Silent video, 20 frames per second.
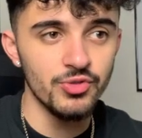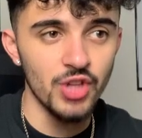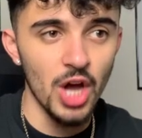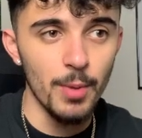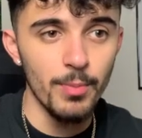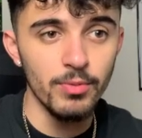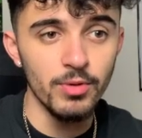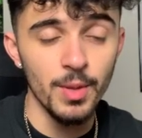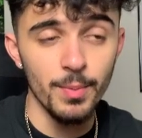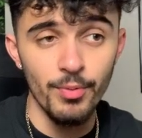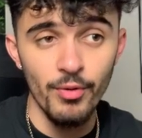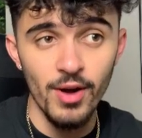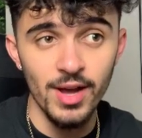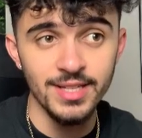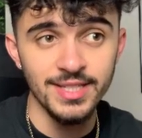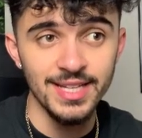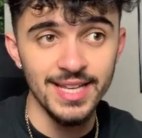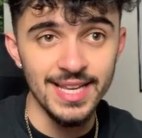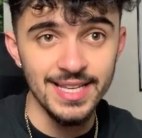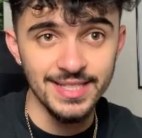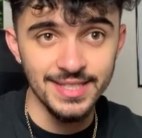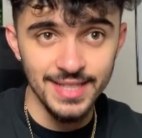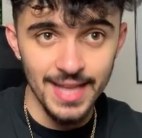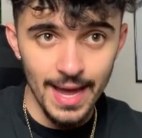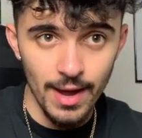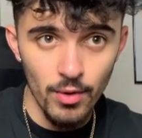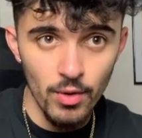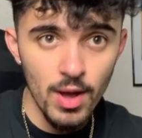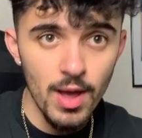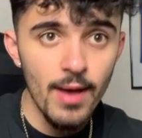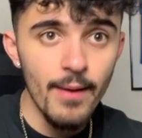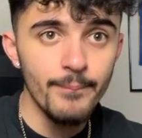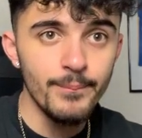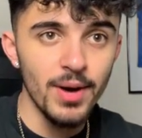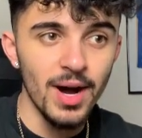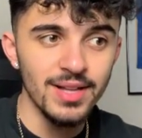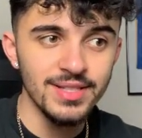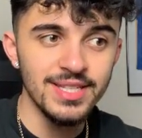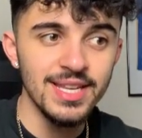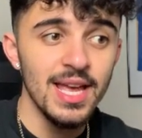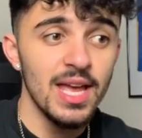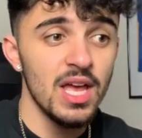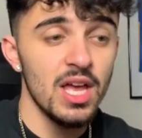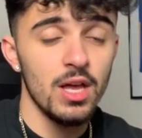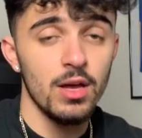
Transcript: double the price it is now. But